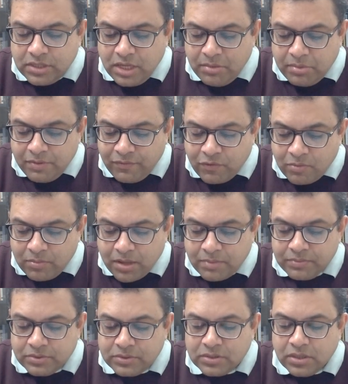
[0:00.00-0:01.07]
name and form
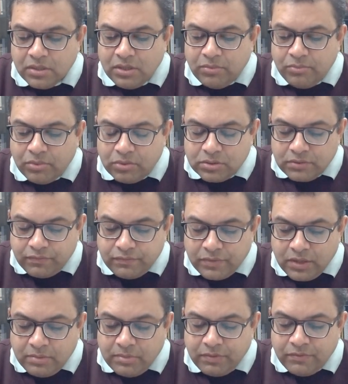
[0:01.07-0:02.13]
happens. Because of
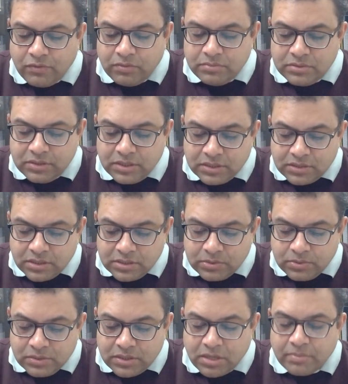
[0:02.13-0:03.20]
name and form, six sense
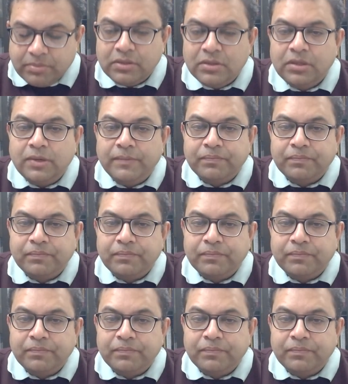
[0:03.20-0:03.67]
fields happen.